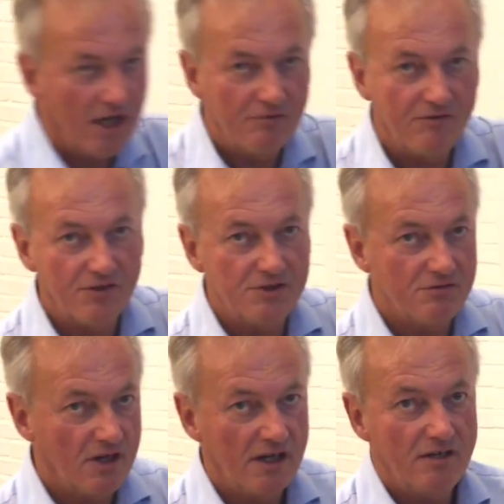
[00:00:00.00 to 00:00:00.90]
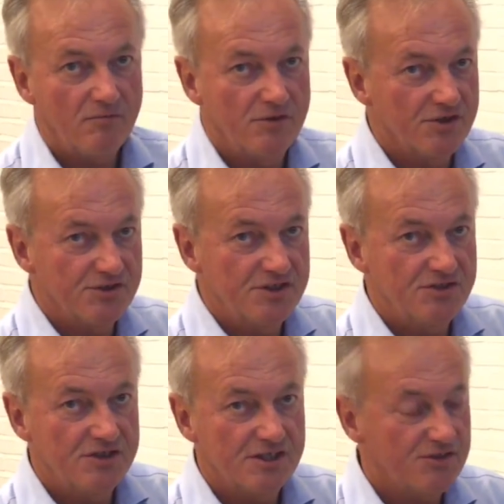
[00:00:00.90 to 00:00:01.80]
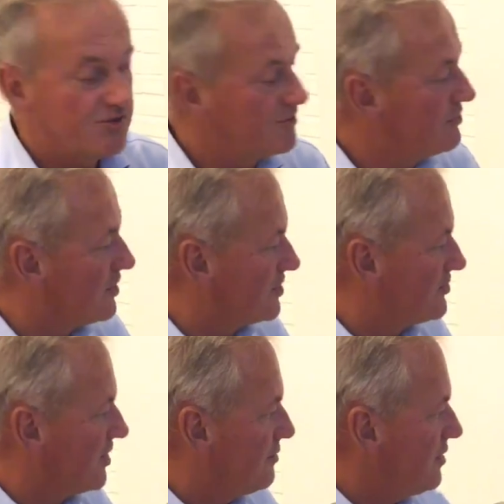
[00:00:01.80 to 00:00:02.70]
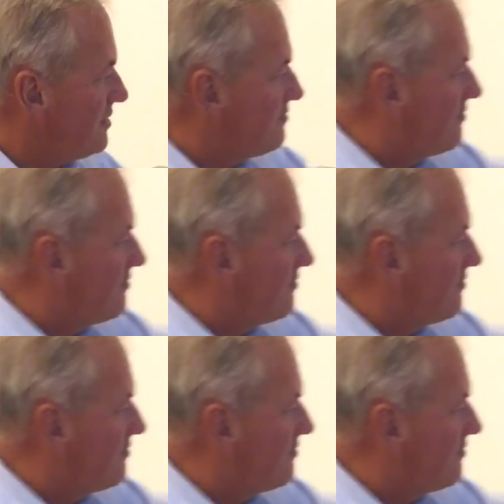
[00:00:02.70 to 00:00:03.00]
have a freeze dryer with a CCS 200 chamber.